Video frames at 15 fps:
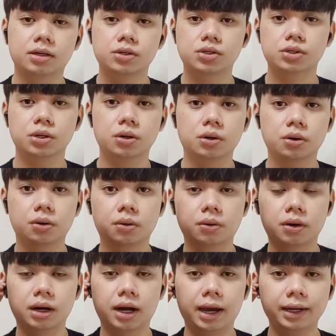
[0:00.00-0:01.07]

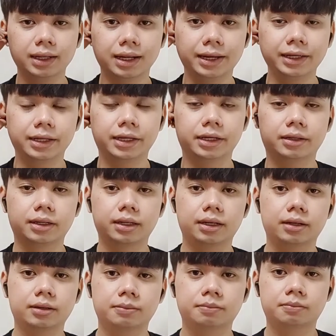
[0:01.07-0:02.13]
So I like it.
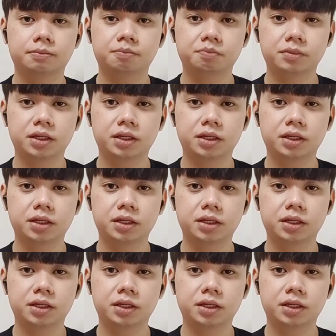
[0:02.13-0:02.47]
Um,